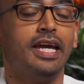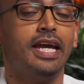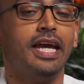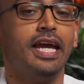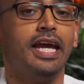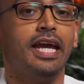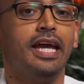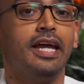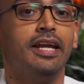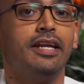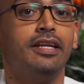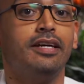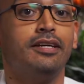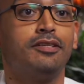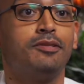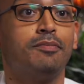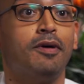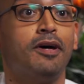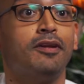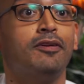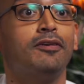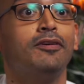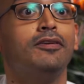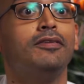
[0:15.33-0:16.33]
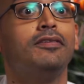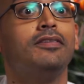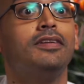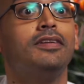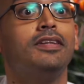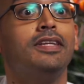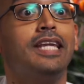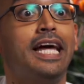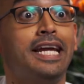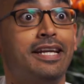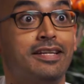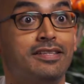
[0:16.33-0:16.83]
and
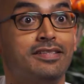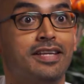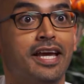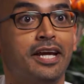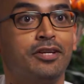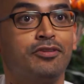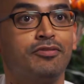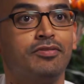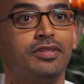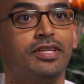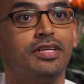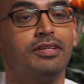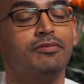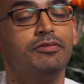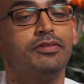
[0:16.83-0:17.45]
spondylitis actually,